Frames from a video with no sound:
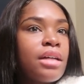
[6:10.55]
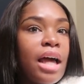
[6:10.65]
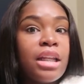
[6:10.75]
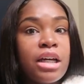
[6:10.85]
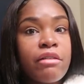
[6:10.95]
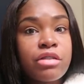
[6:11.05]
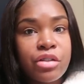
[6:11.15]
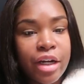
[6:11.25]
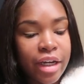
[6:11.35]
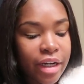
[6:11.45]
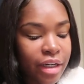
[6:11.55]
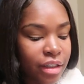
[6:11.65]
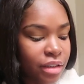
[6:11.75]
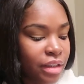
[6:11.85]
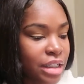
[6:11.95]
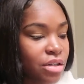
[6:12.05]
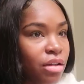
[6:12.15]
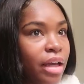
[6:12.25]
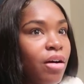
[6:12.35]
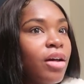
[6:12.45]
I love straight hair.
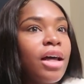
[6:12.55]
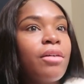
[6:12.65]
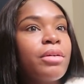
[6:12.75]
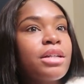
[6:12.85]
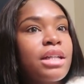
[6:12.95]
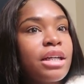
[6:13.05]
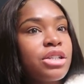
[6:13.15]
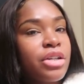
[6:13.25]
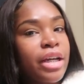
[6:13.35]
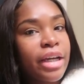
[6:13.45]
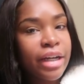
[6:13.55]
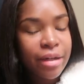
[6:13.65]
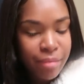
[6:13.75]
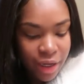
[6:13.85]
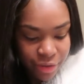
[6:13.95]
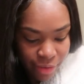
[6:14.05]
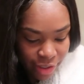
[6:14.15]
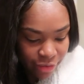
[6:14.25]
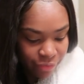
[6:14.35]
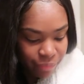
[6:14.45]
That's like all I wear is like straight hair and body
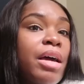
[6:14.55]
wave.